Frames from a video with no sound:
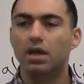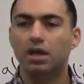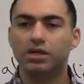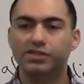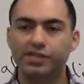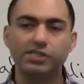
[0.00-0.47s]

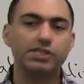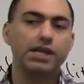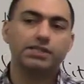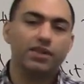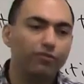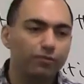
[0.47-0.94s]
Concession
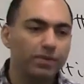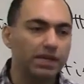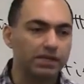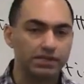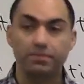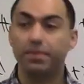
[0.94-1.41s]
has different
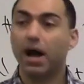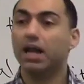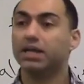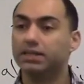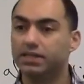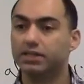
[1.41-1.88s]
meanings. In
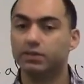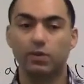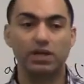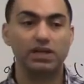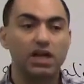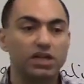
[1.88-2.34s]
politics,
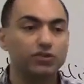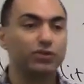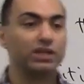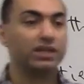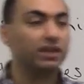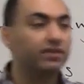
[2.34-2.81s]
one
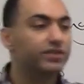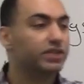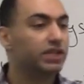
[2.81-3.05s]
country gives